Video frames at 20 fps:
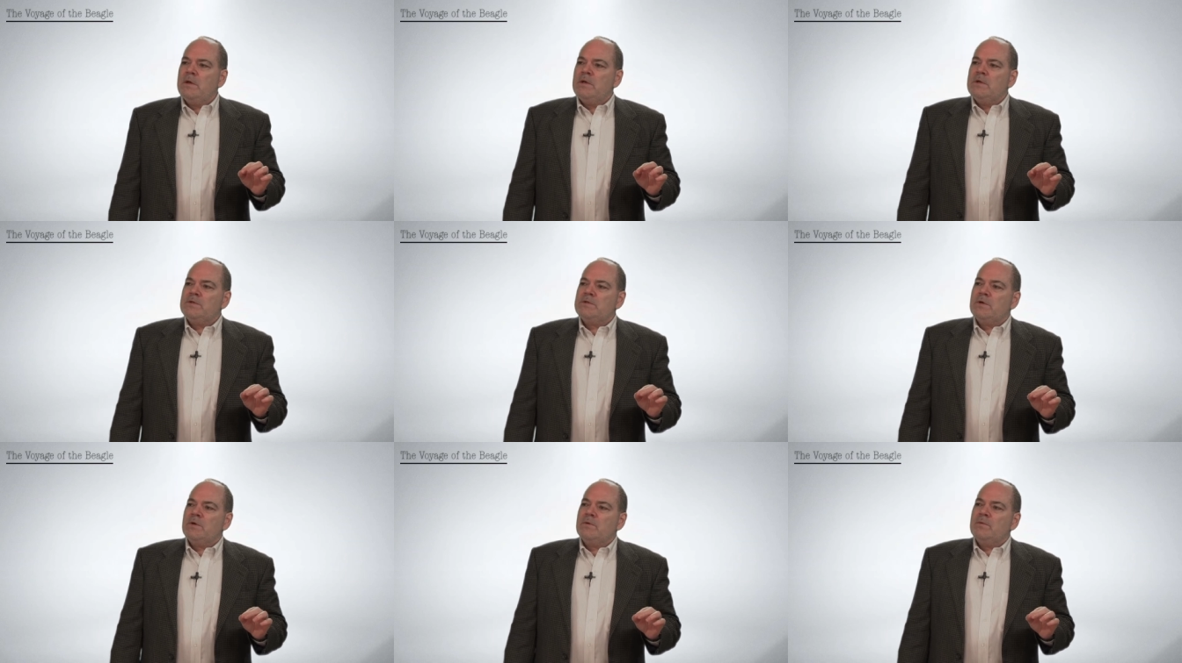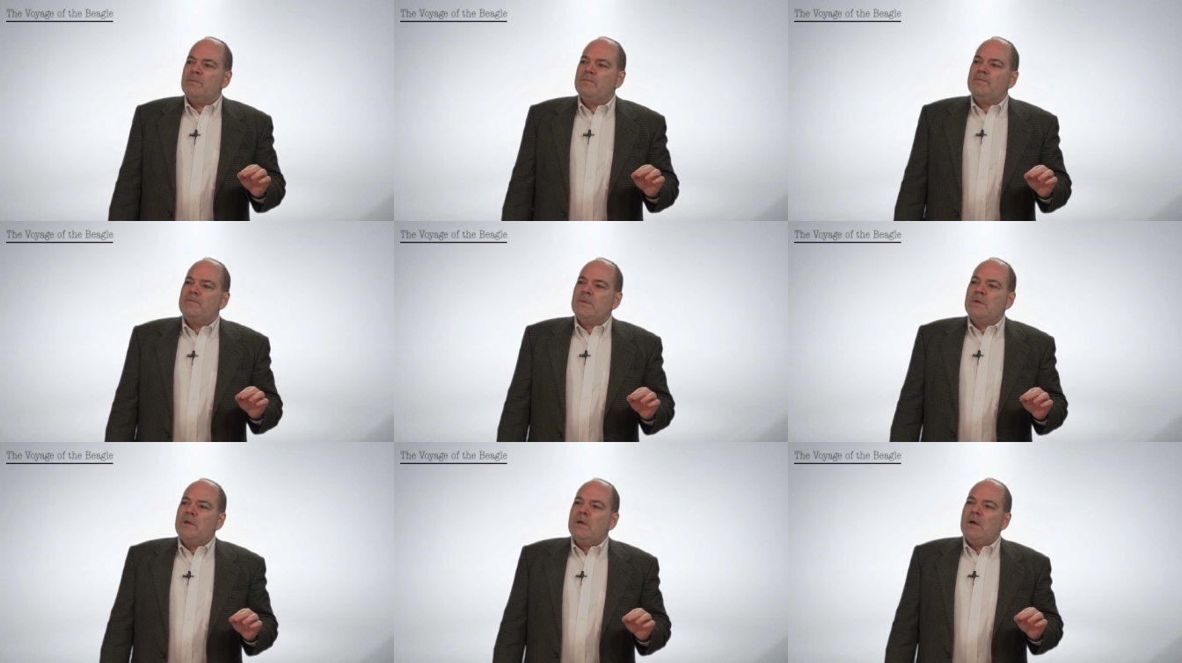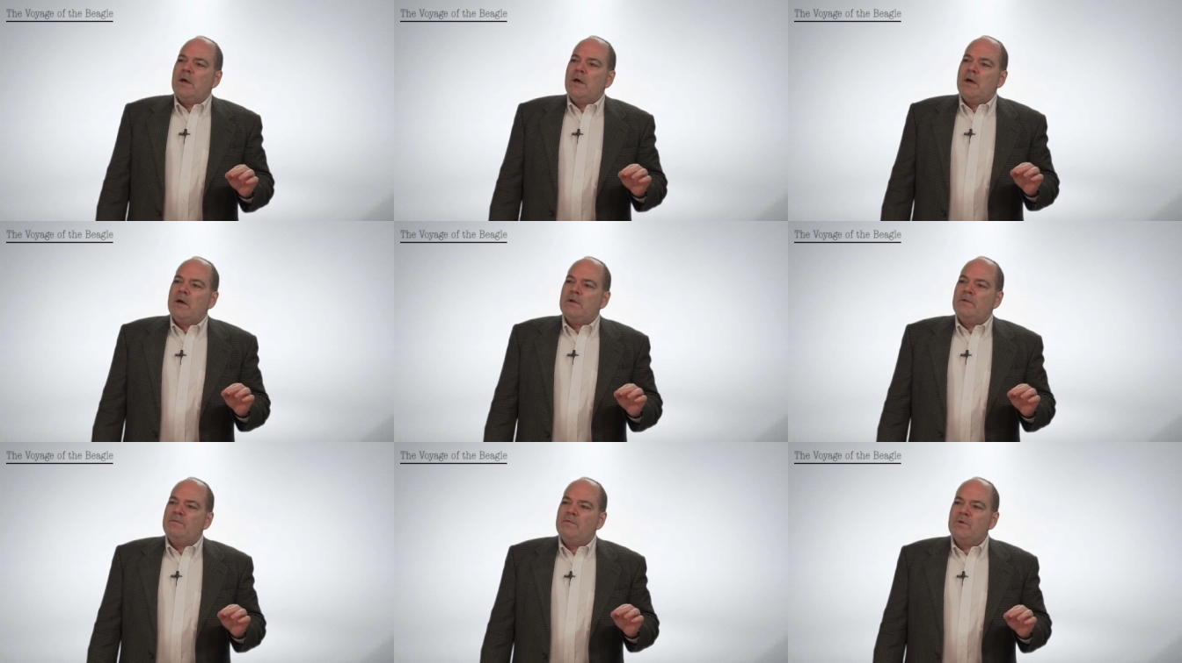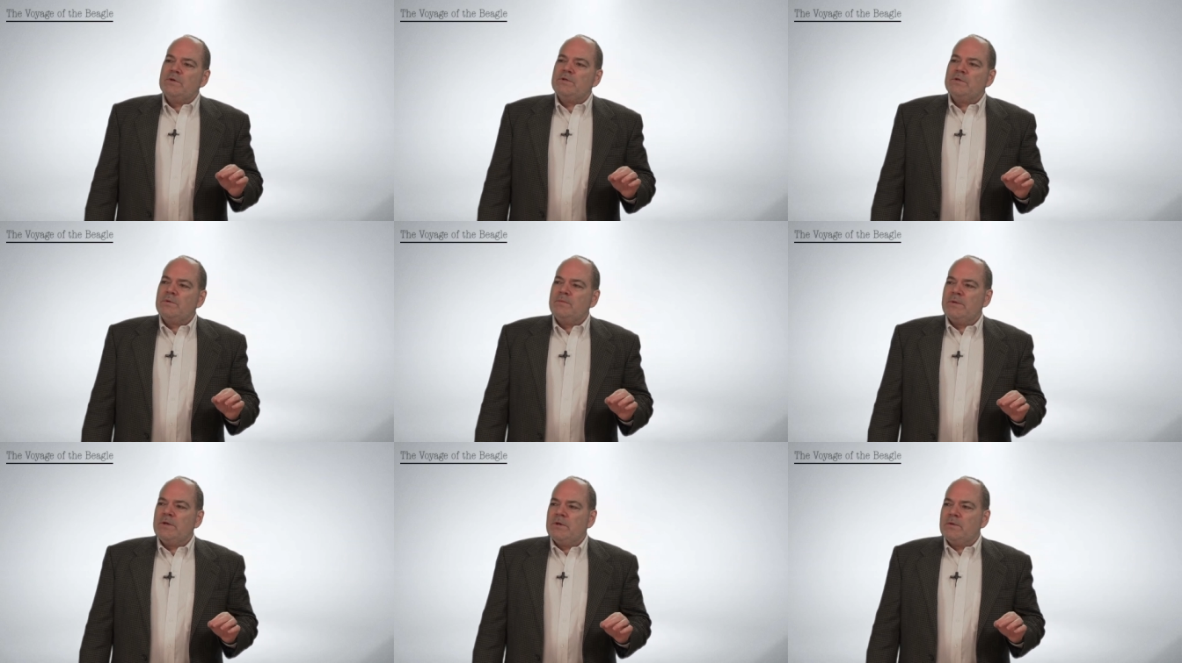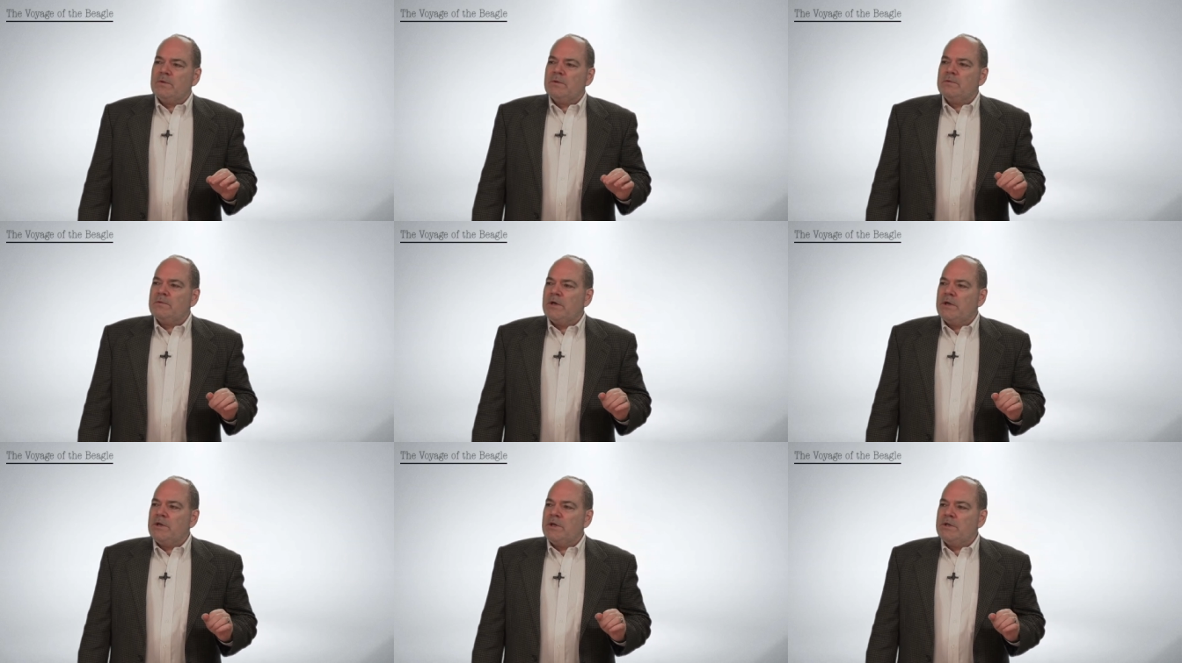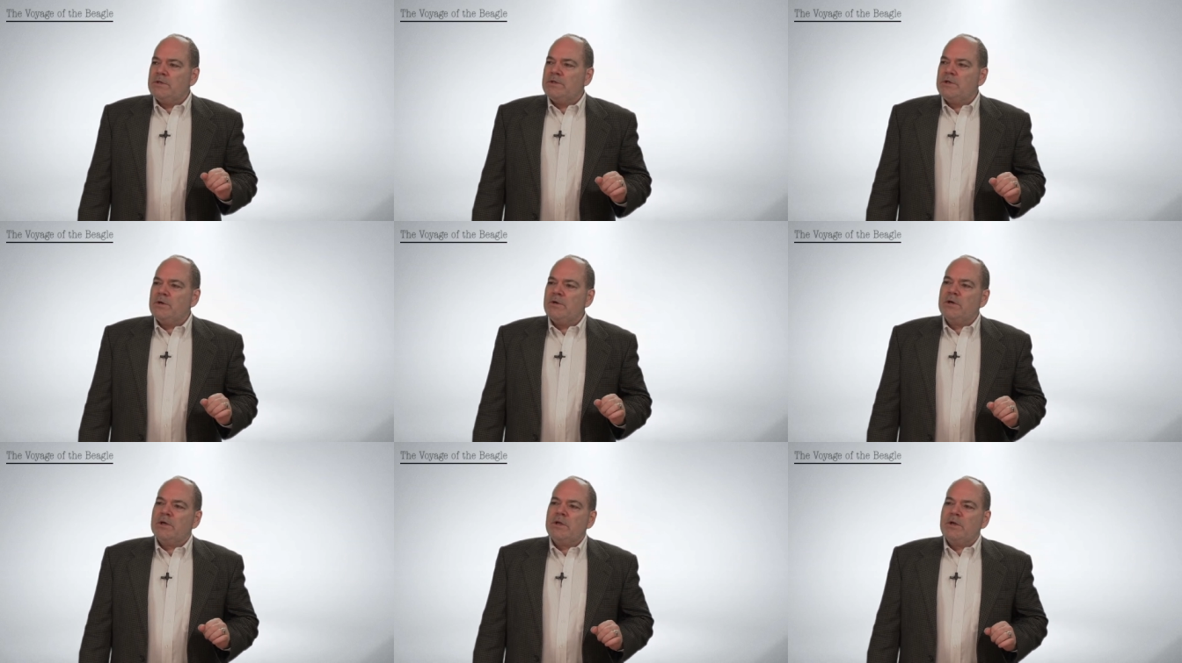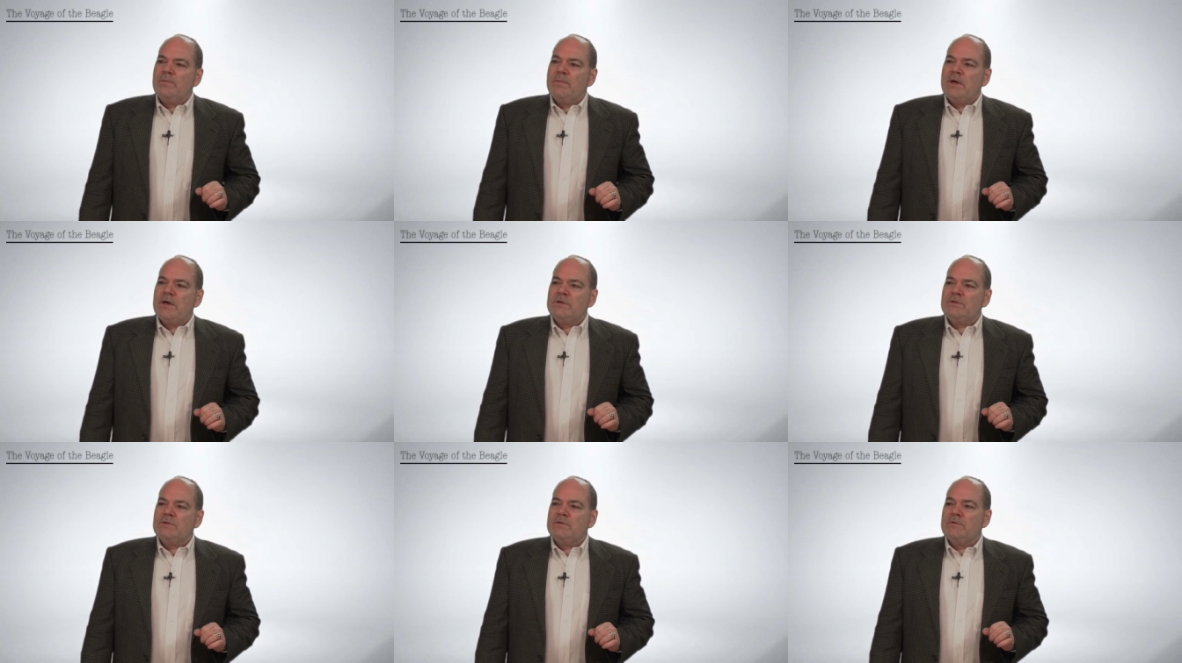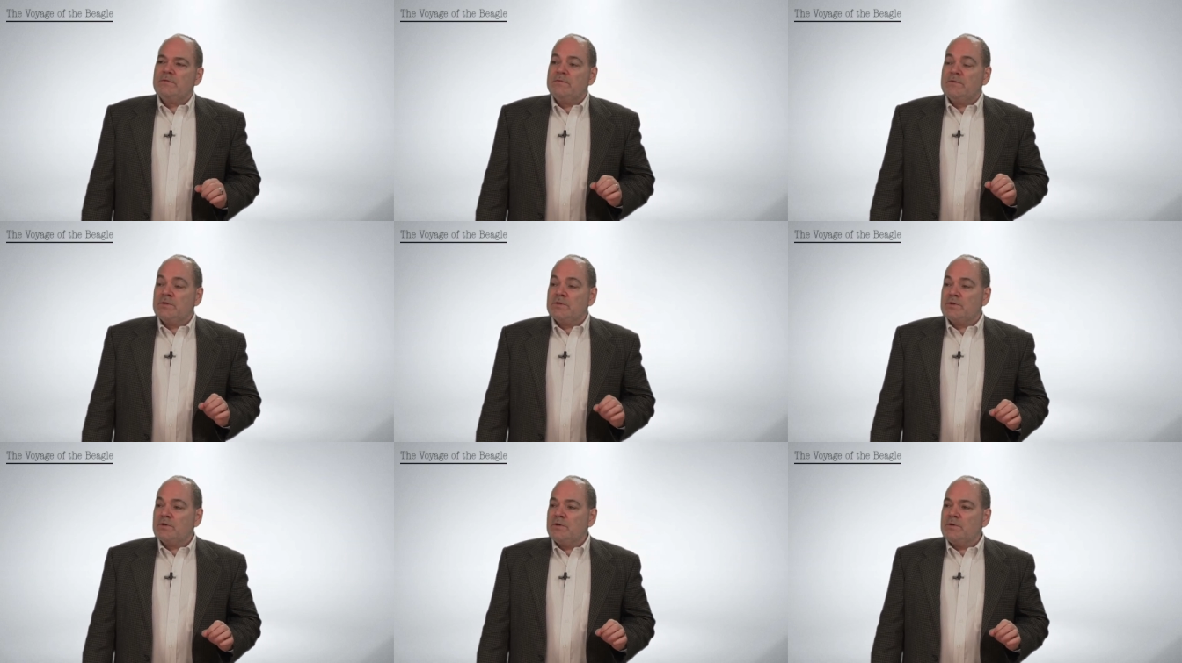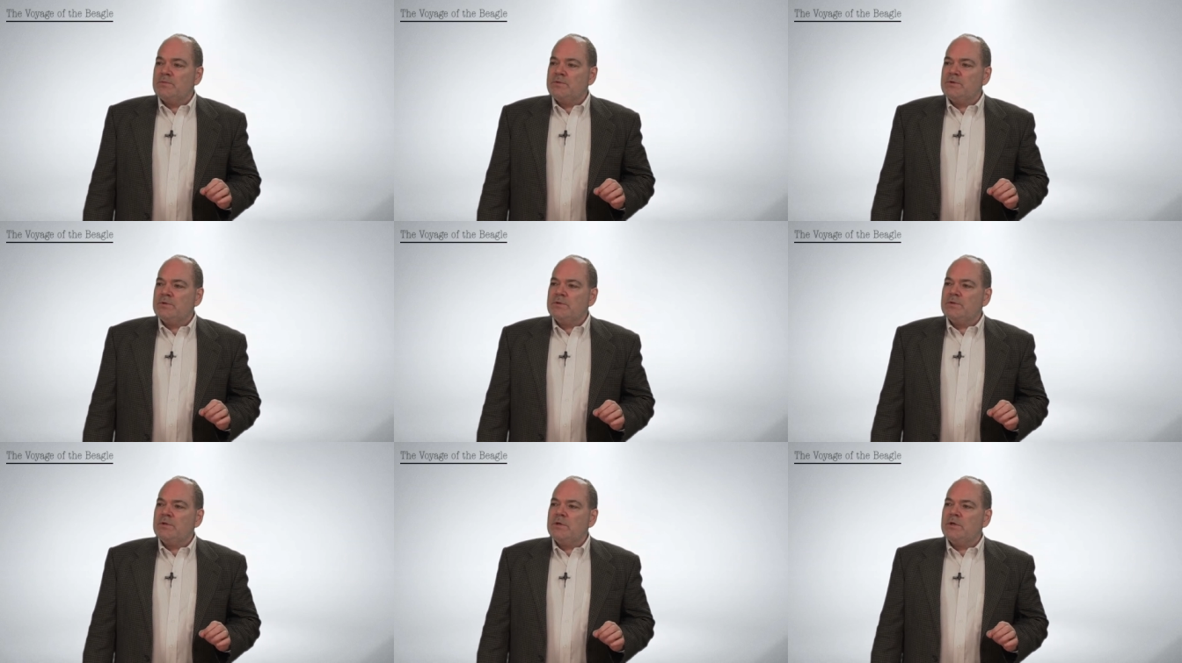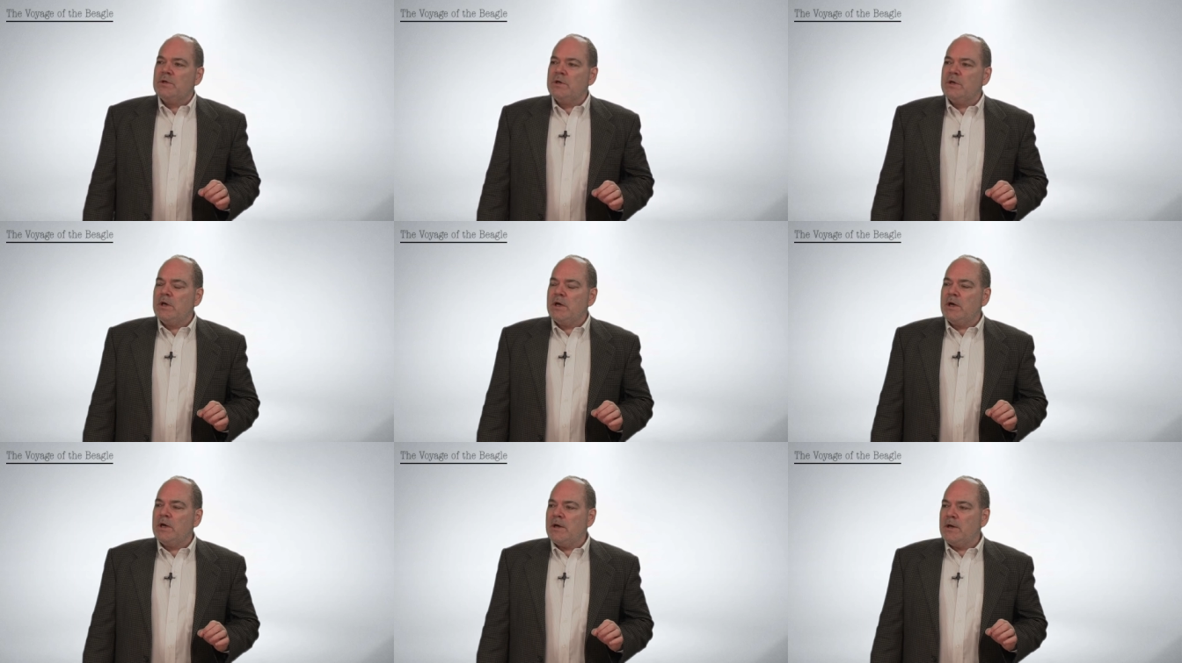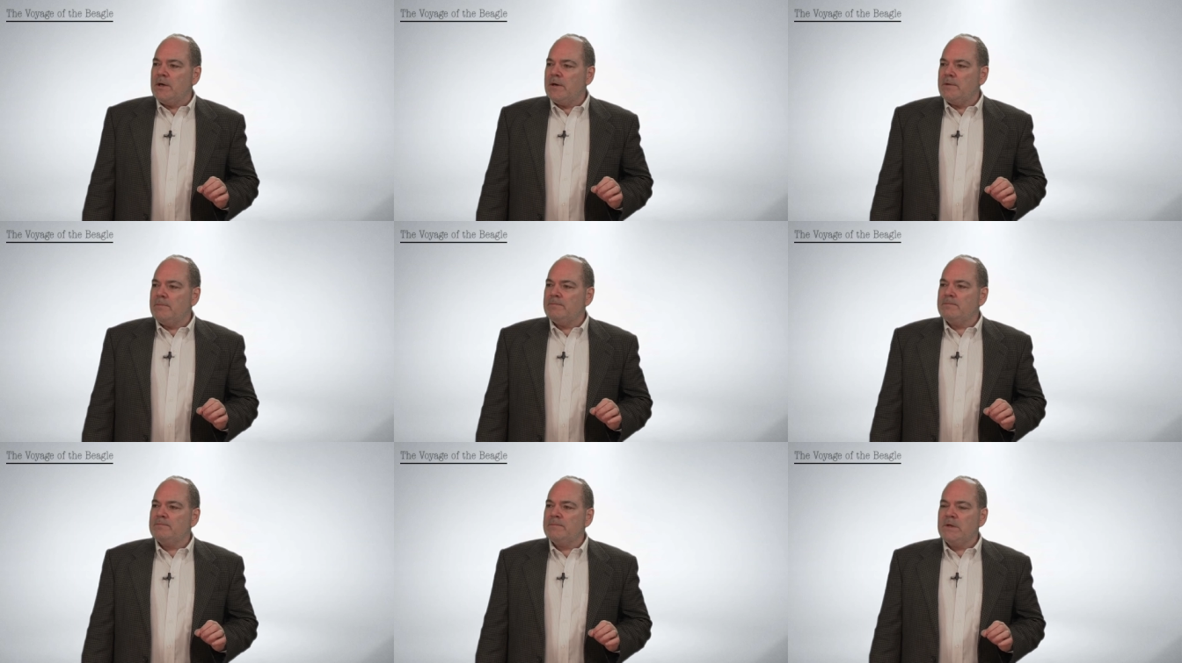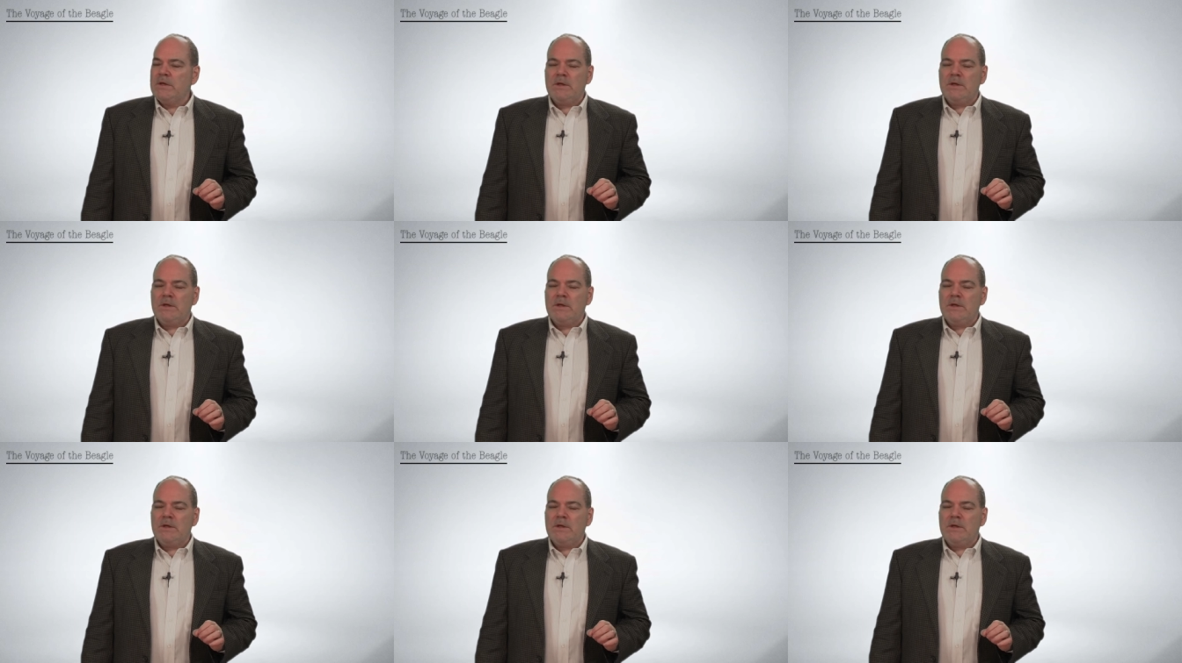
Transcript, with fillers: So, uh, The Voyage of the Beagle, an endearing and imaginative description. Um,